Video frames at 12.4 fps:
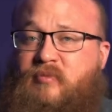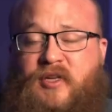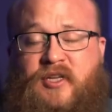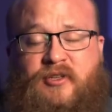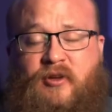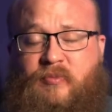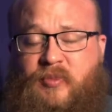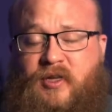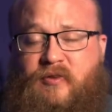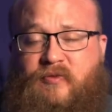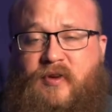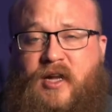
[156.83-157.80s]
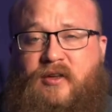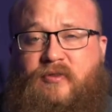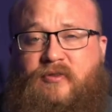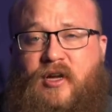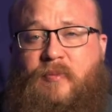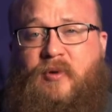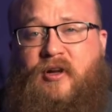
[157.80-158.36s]
please don't be afraid to
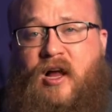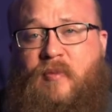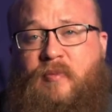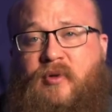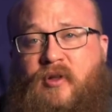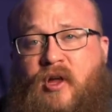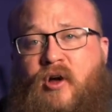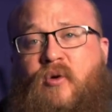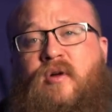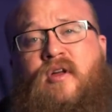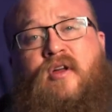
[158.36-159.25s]
drop a comment below,